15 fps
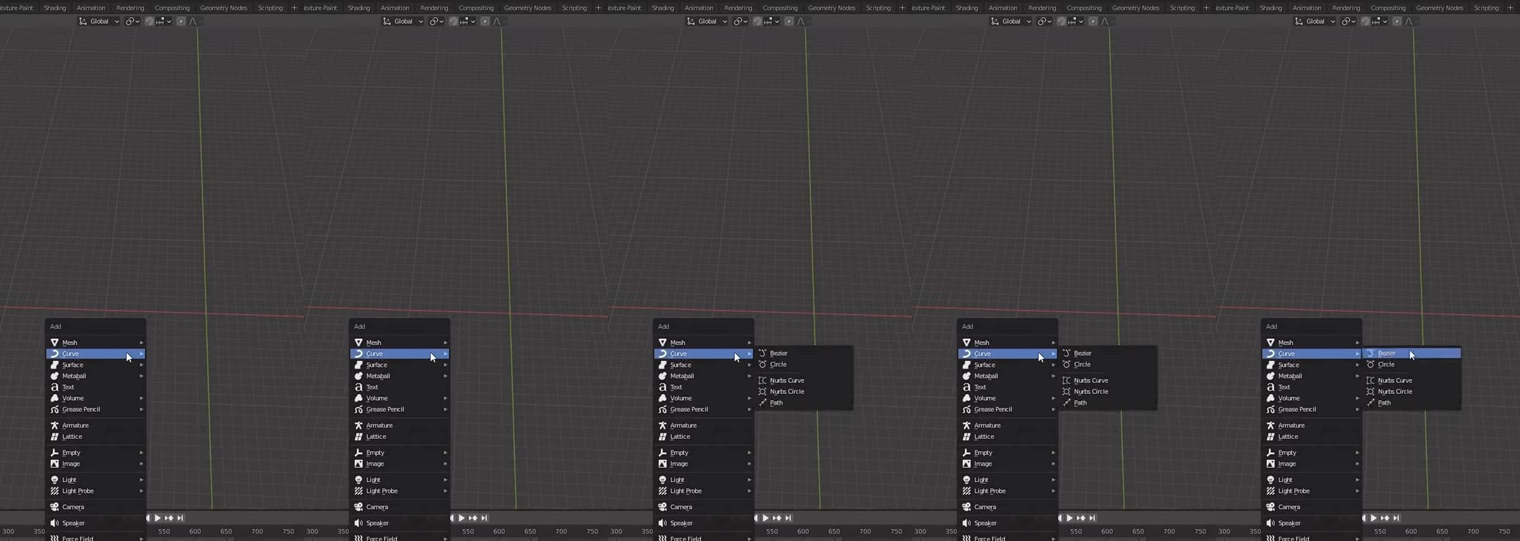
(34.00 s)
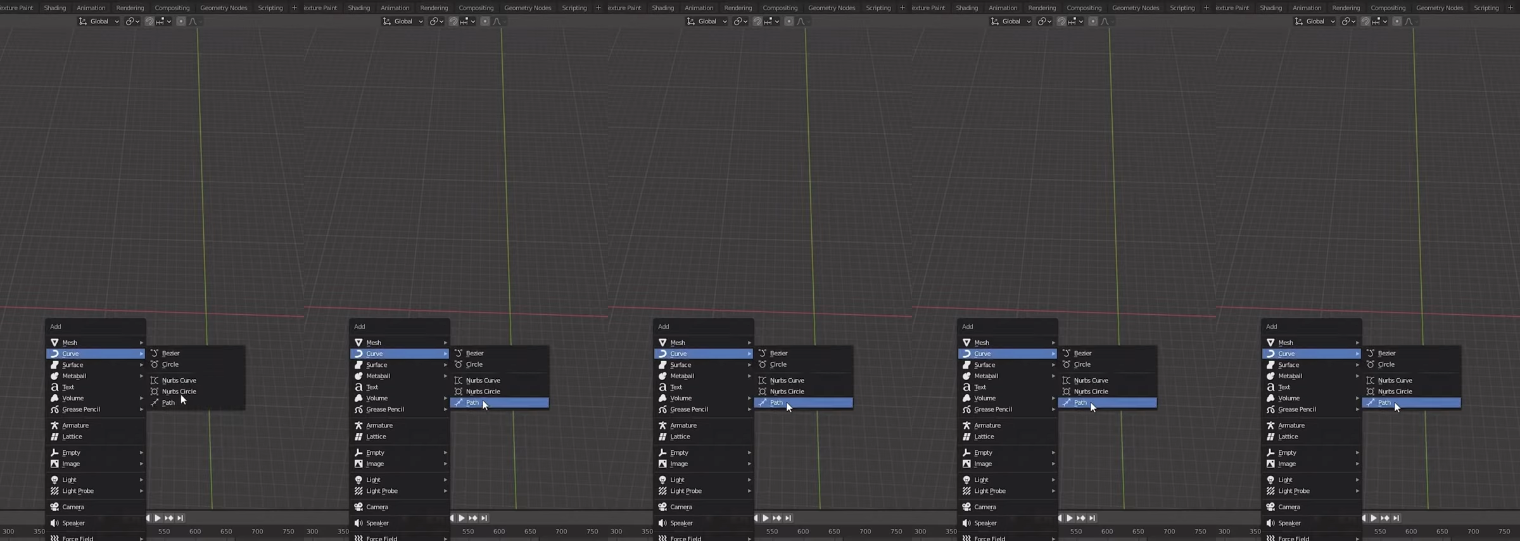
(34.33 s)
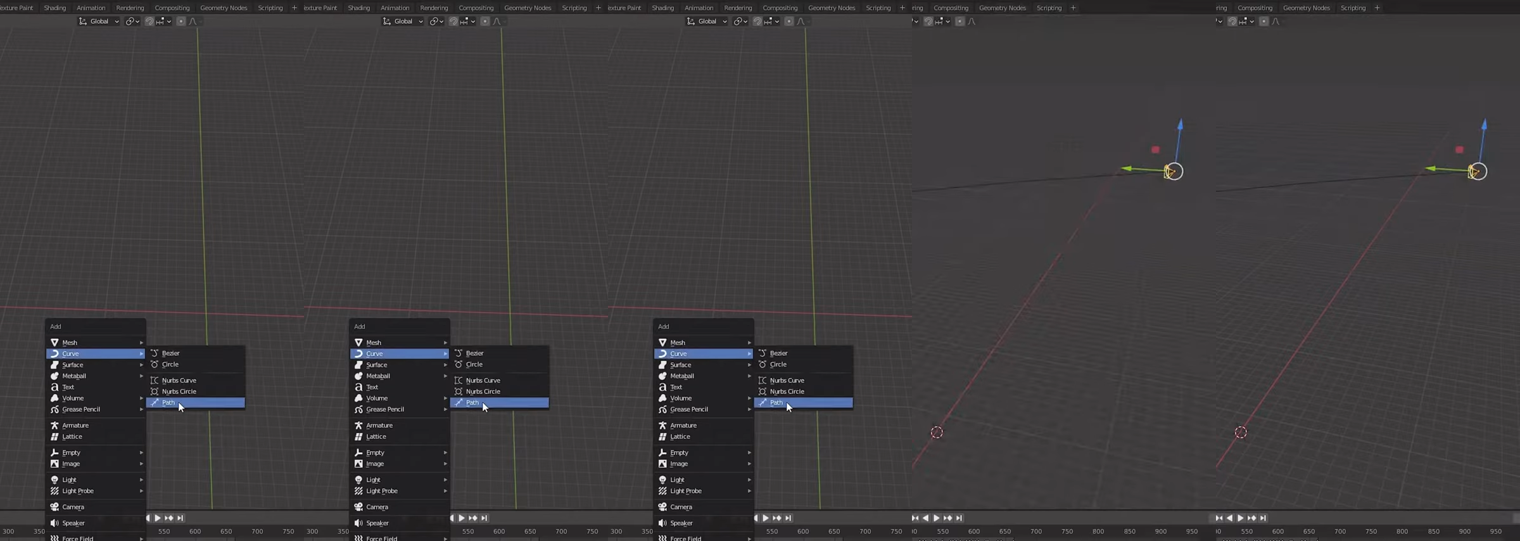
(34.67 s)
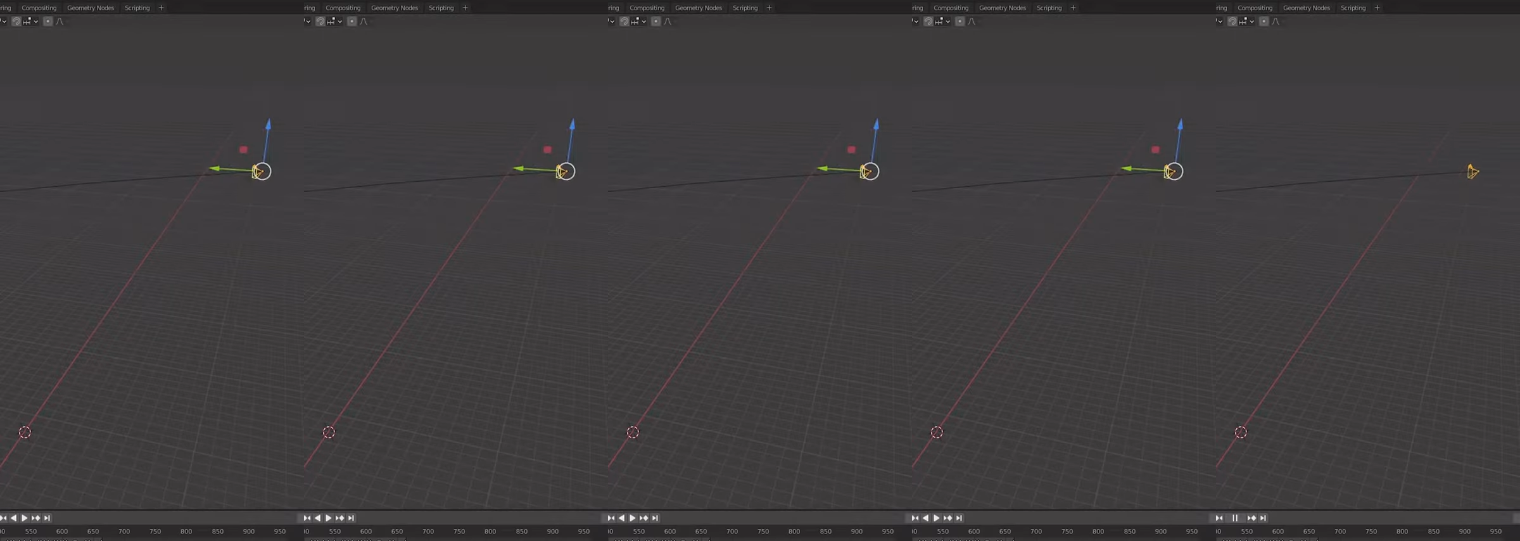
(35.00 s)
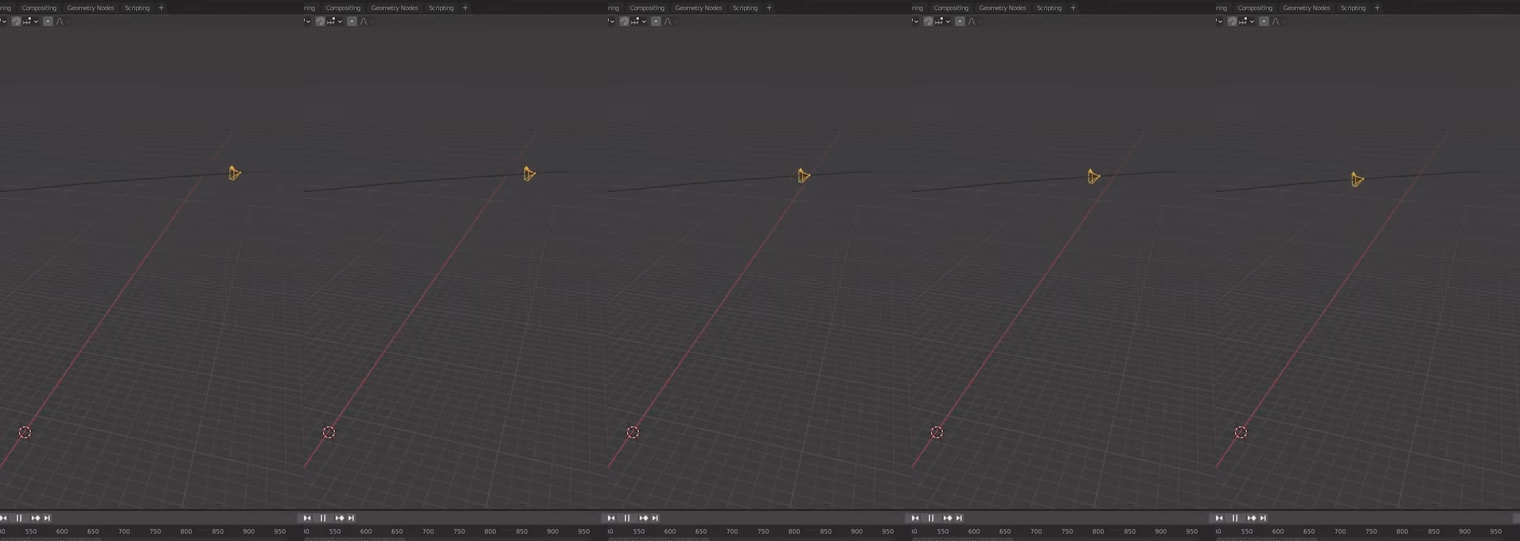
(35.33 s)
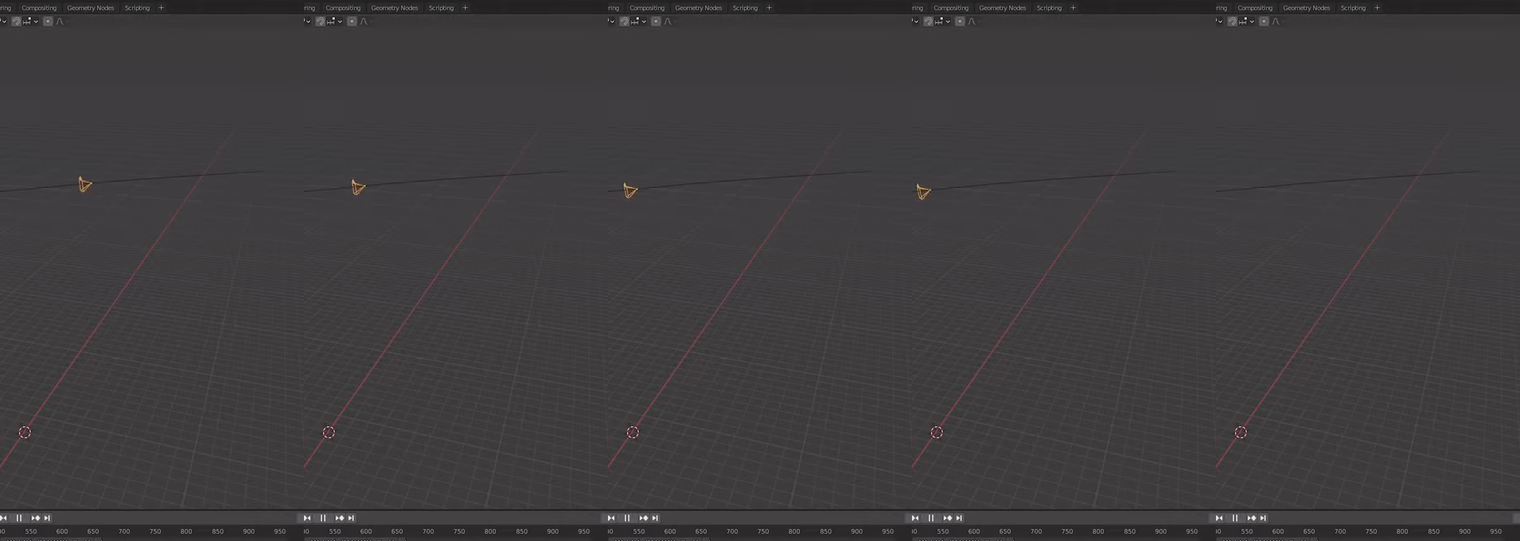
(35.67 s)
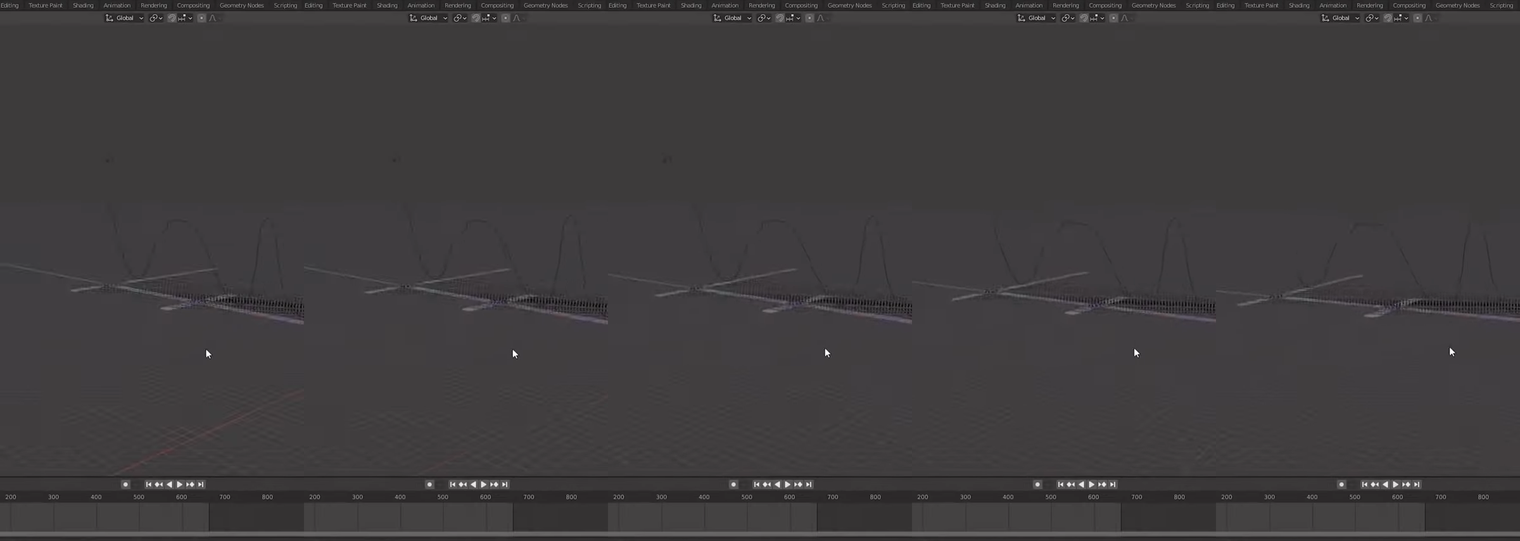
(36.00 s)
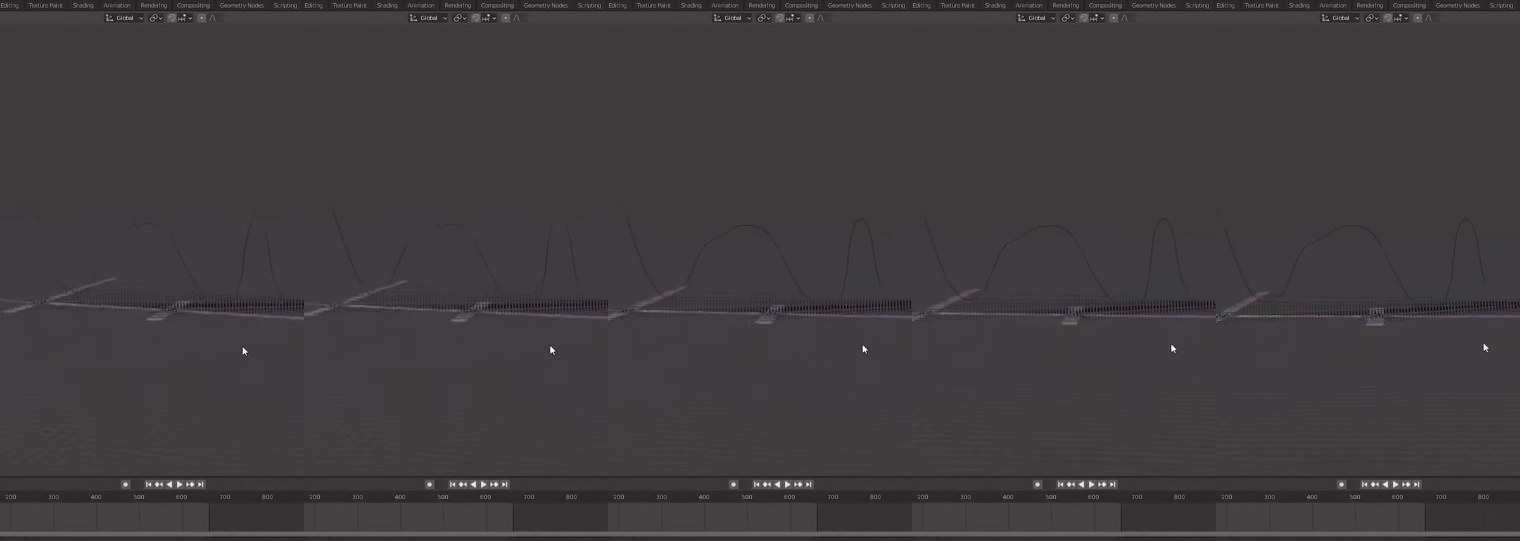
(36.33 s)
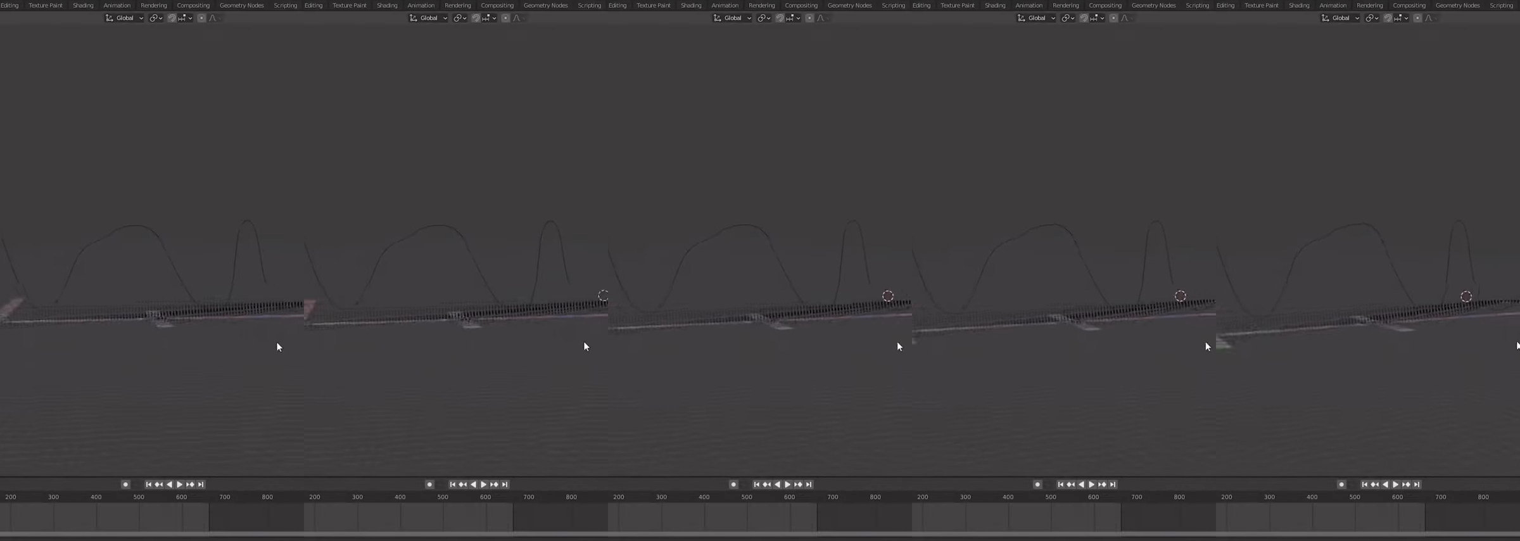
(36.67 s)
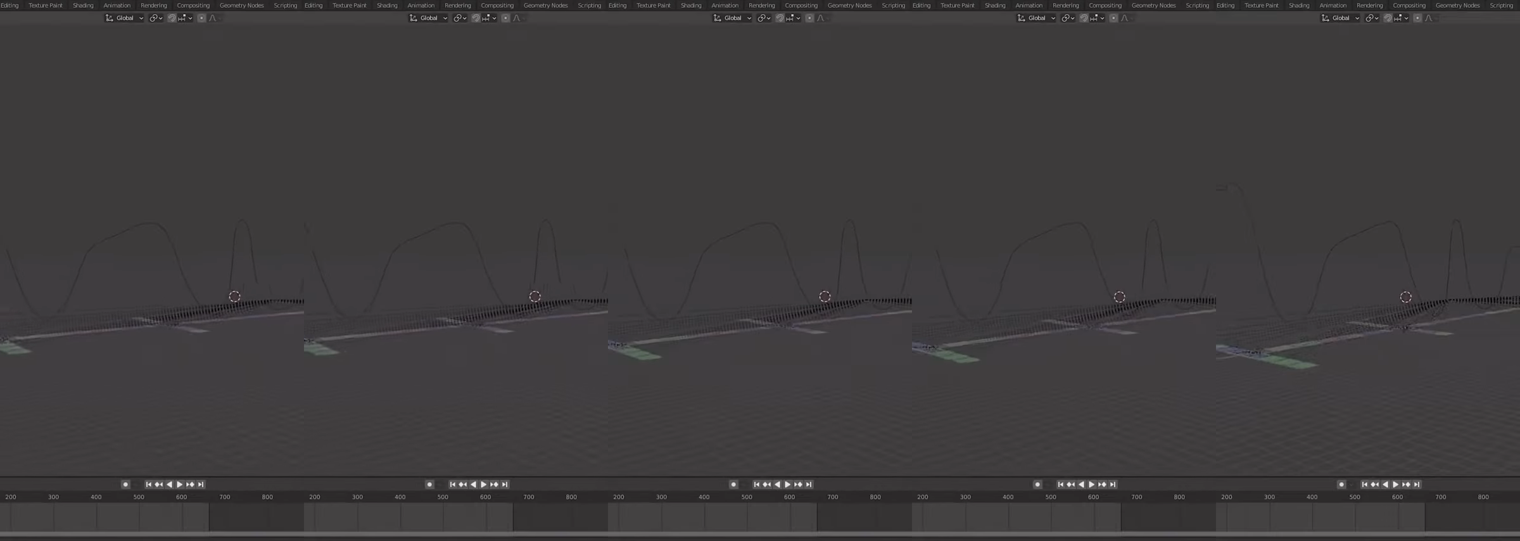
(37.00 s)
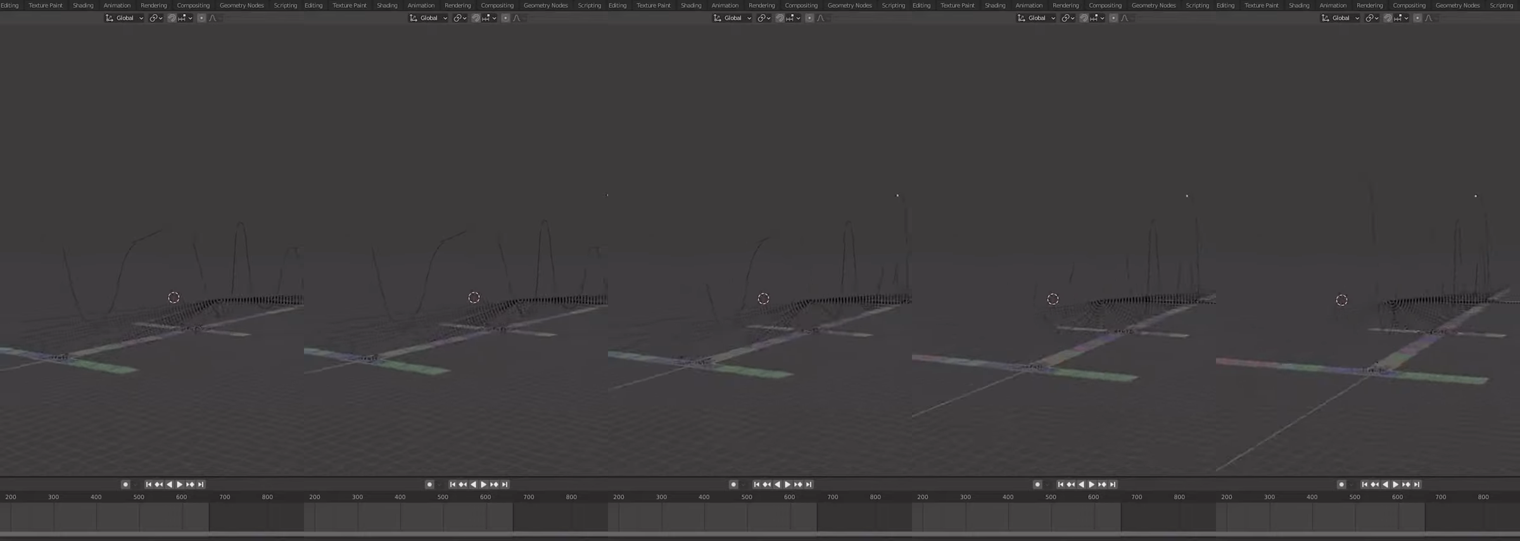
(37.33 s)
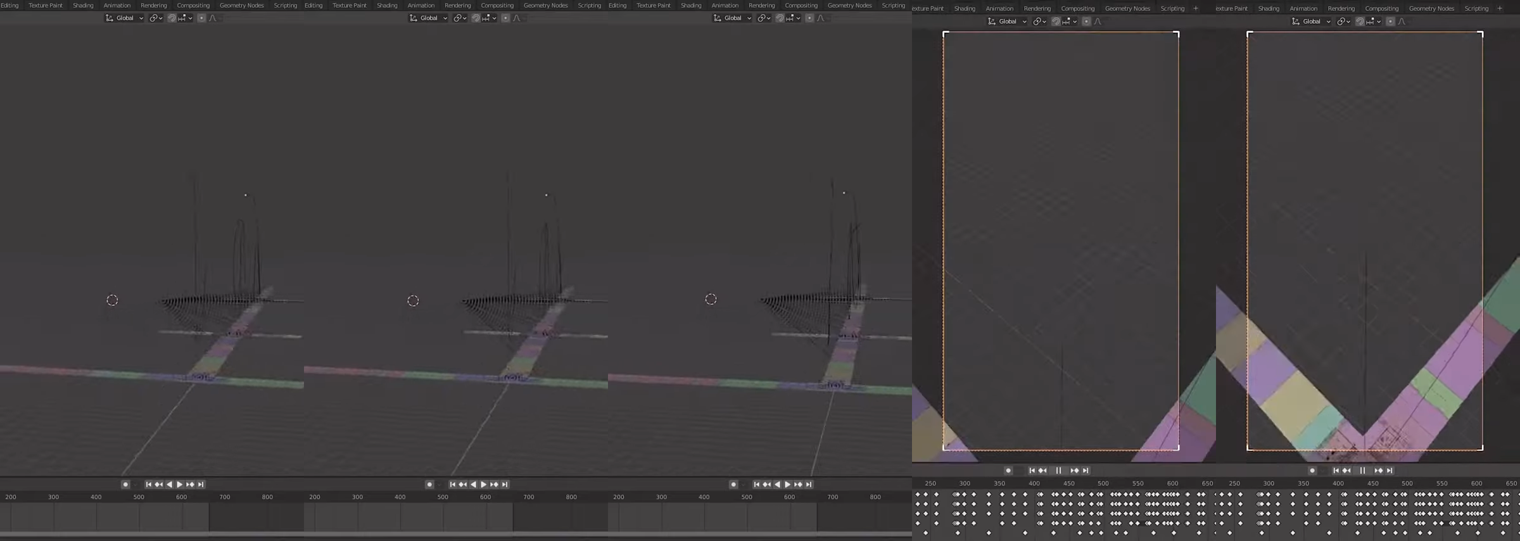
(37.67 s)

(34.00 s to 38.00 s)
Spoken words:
No face is visible, so there are no lips to read.